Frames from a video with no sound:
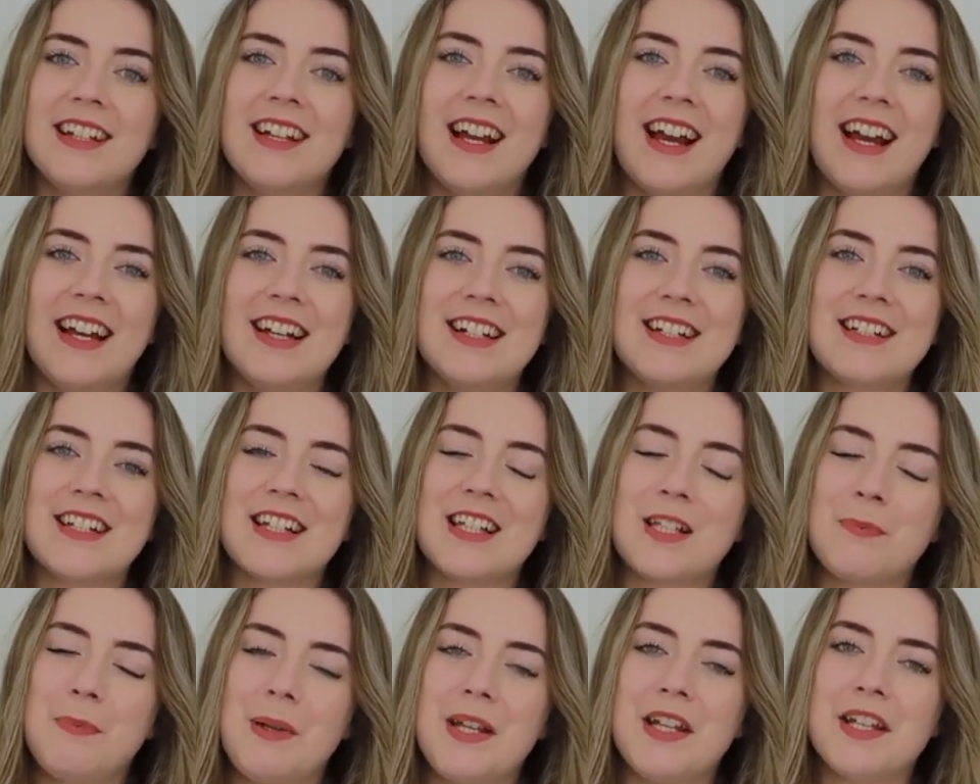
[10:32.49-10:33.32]
And
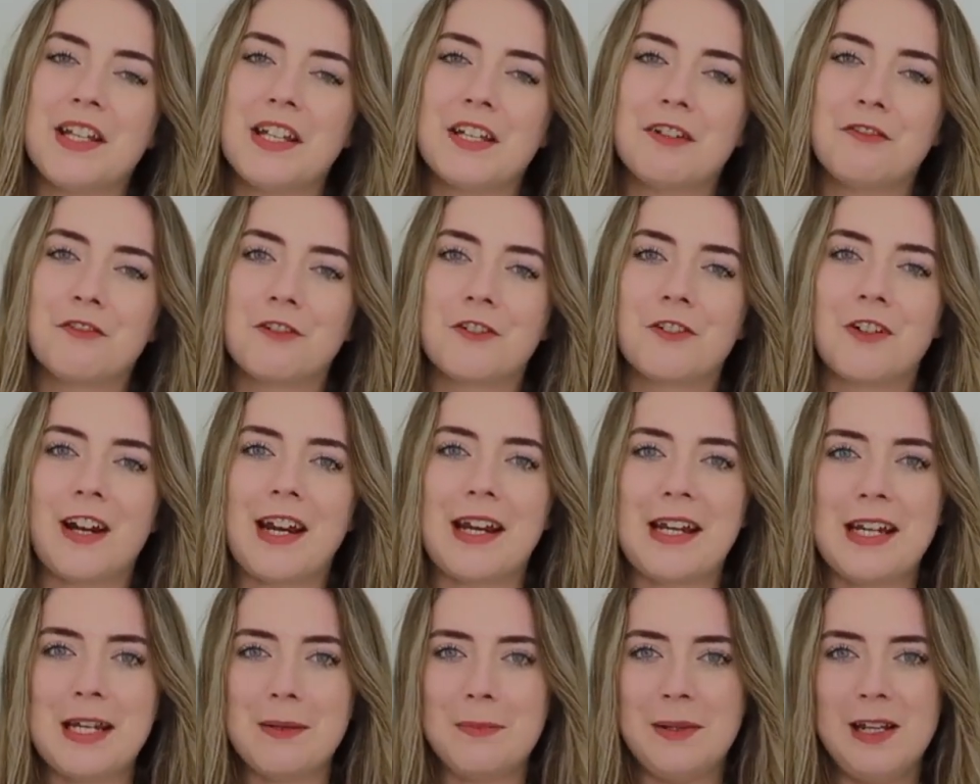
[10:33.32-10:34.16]
speaking of
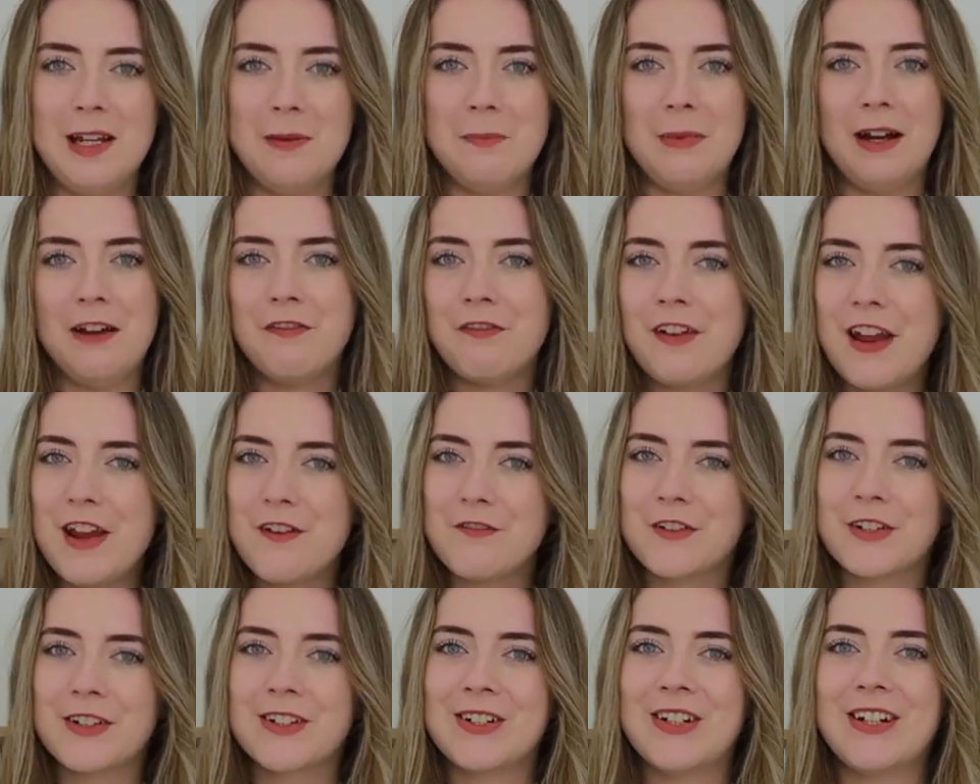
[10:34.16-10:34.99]
grey being my
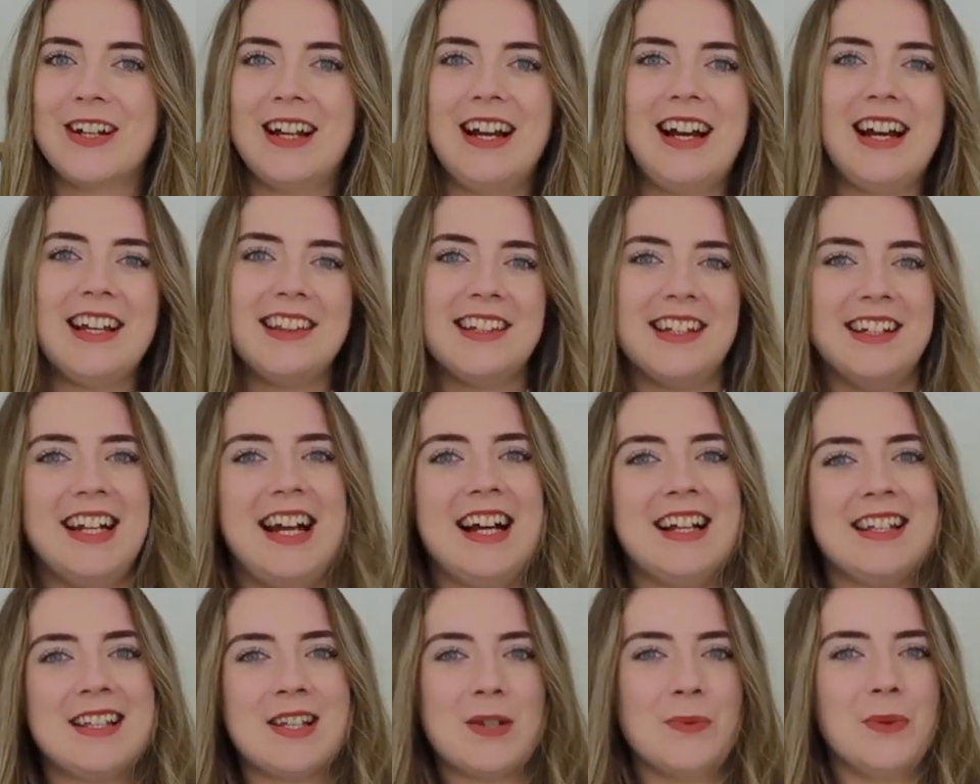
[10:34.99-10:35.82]
favourite colour, the
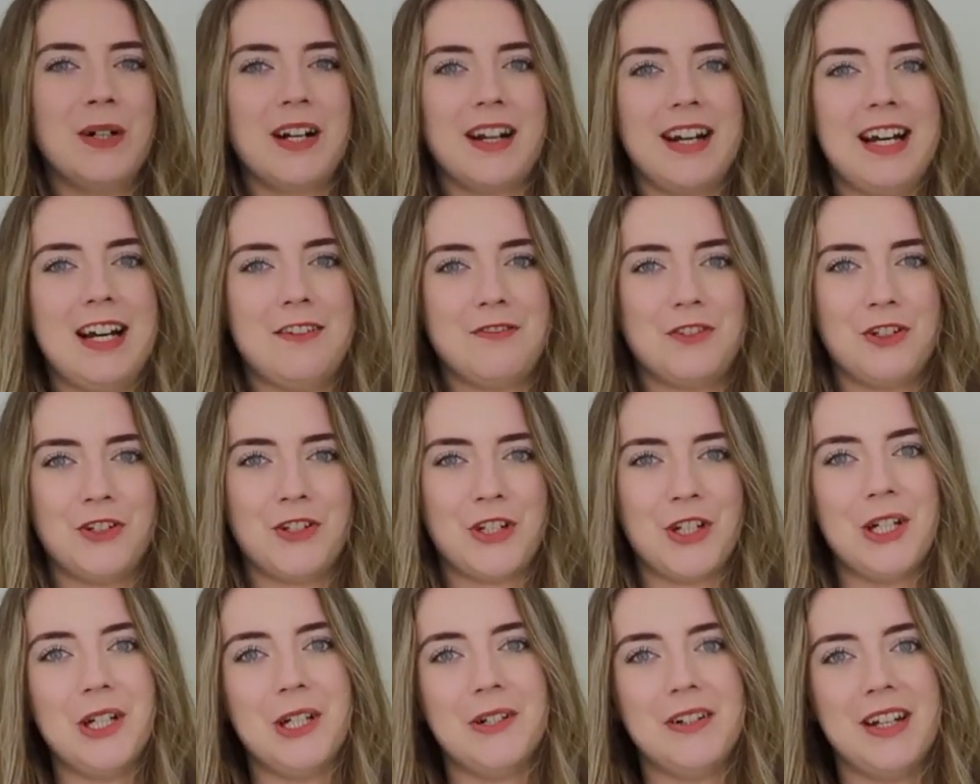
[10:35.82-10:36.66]
last one I have to show
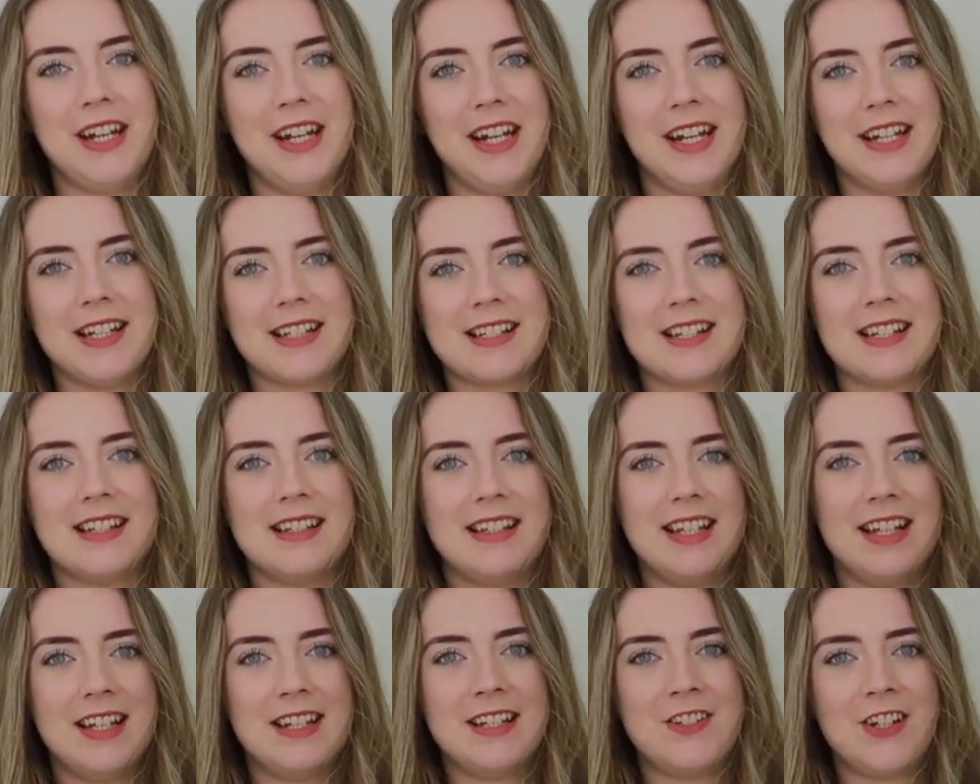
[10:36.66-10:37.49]
you is
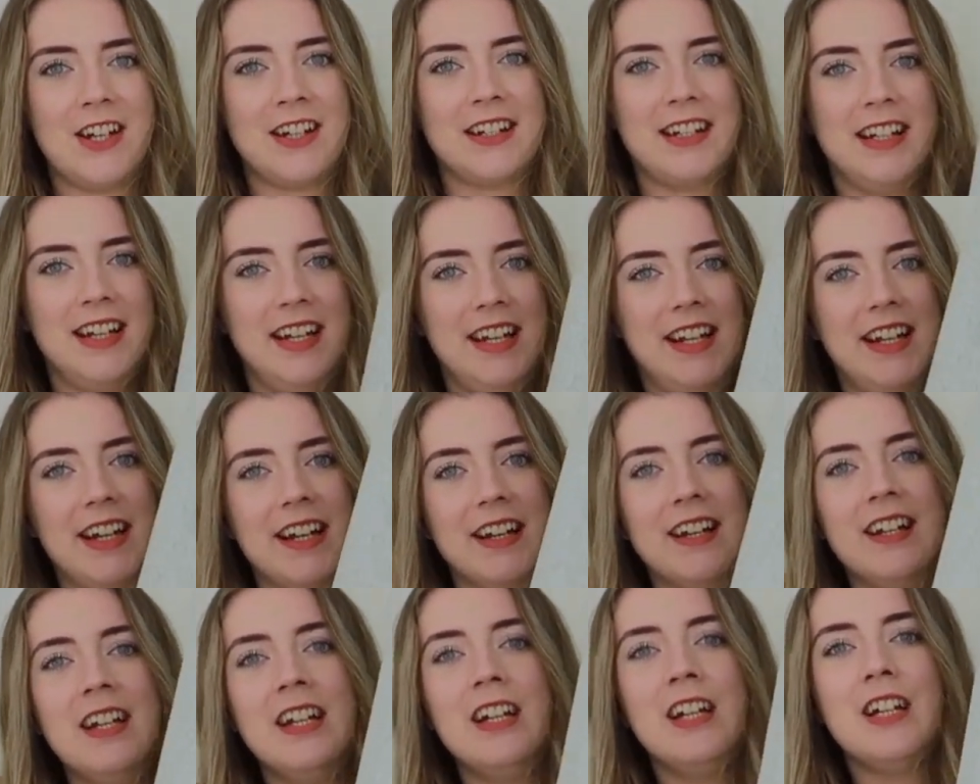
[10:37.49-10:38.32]
this jacket
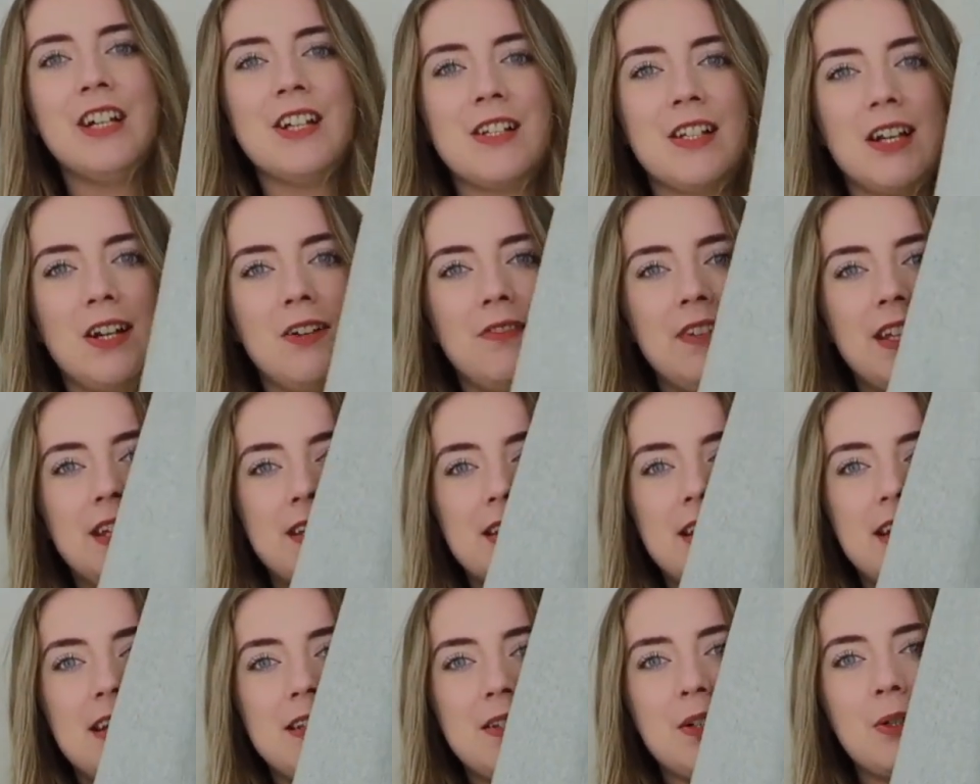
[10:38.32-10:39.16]
here. So this
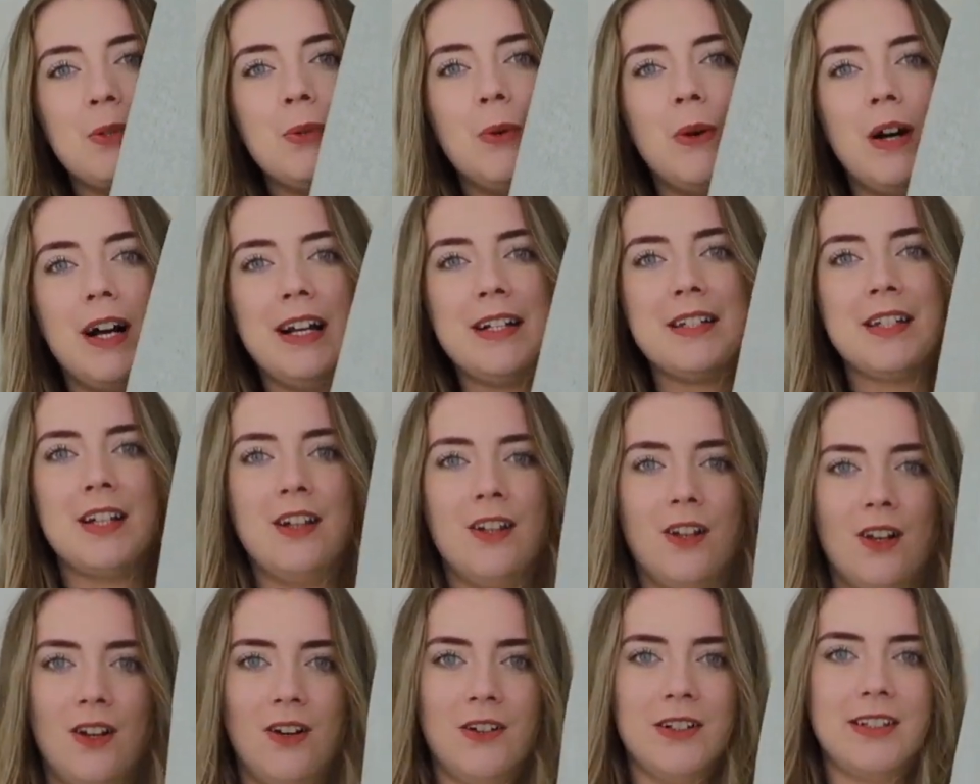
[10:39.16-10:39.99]
is quite
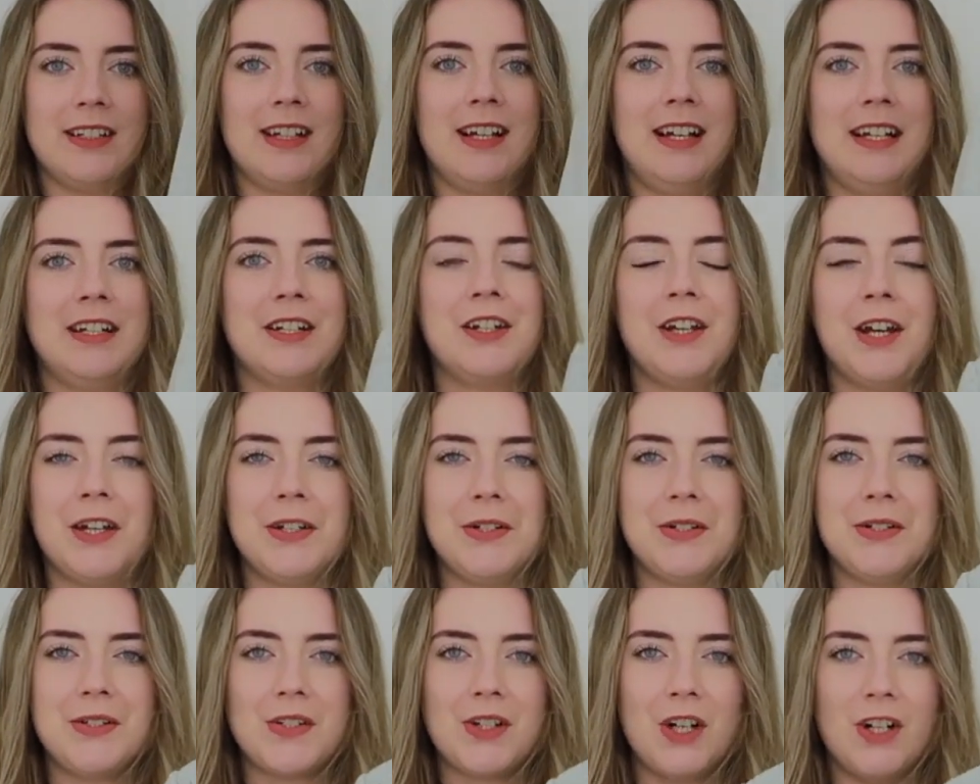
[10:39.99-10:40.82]
a long line
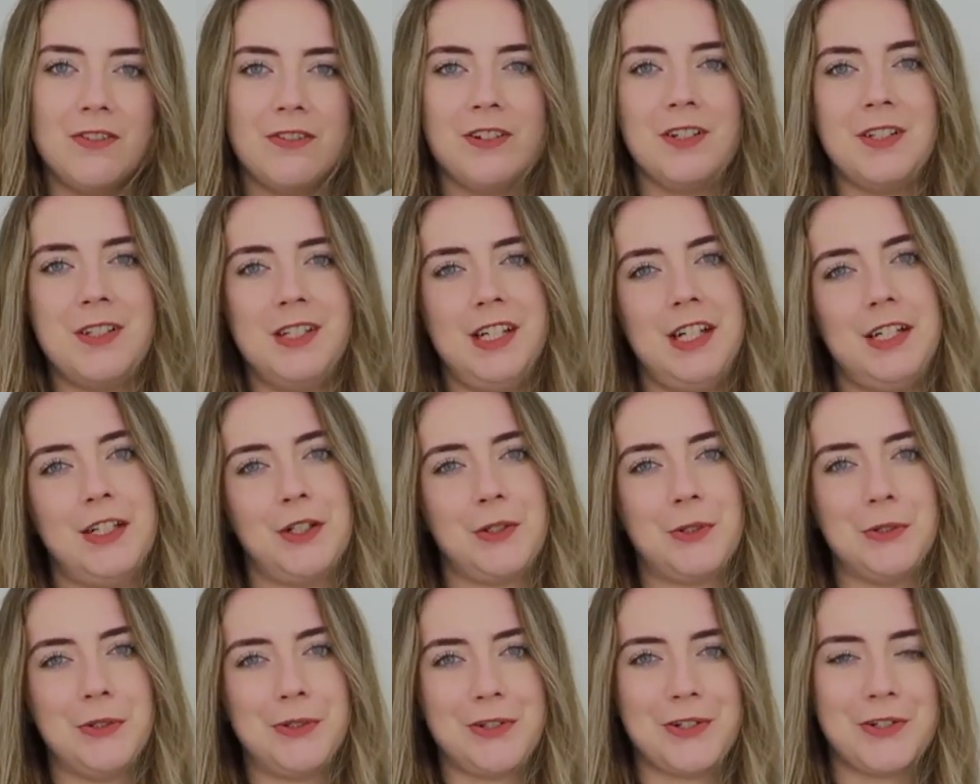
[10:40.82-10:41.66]
coat, obviously in the
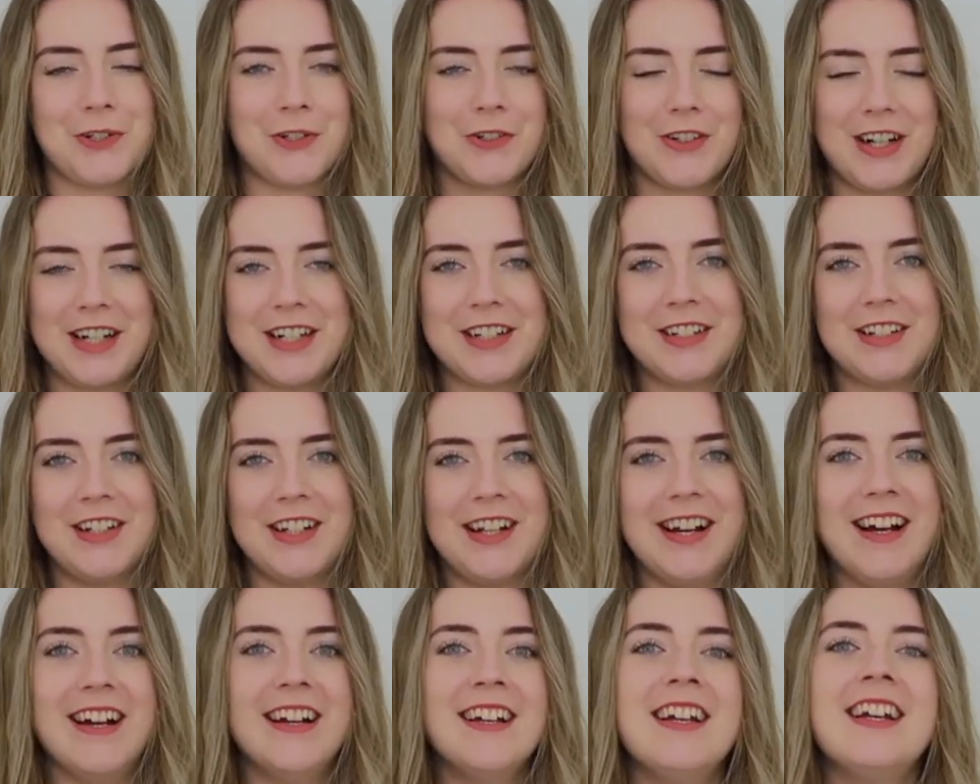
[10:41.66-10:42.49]
gorgeous grey
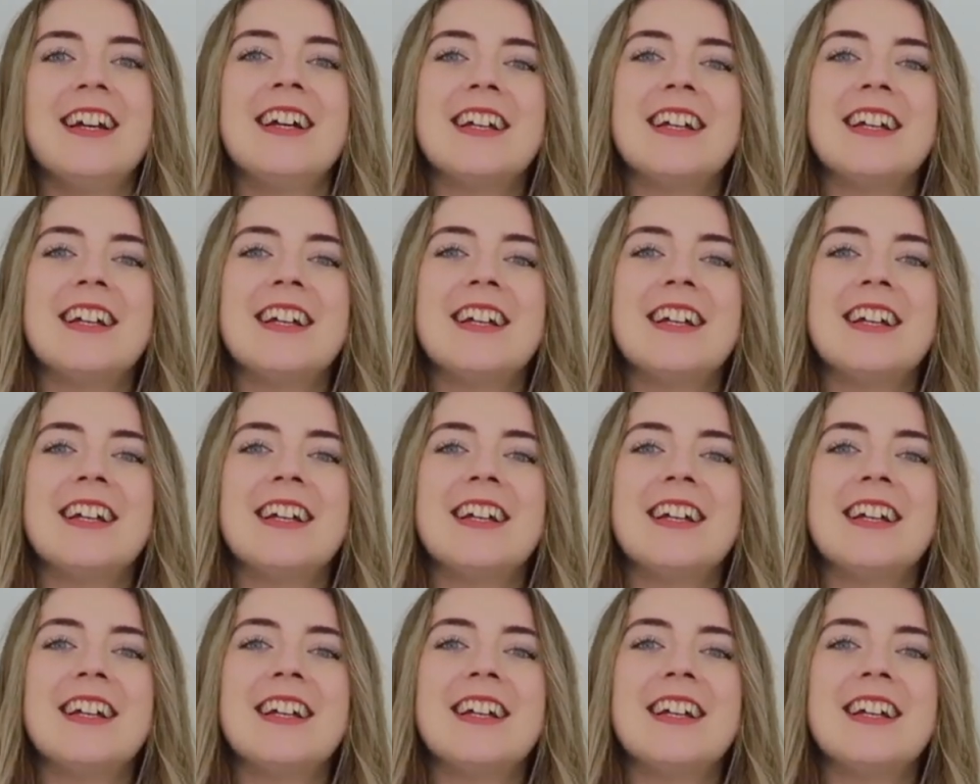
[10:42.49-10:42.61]
colour.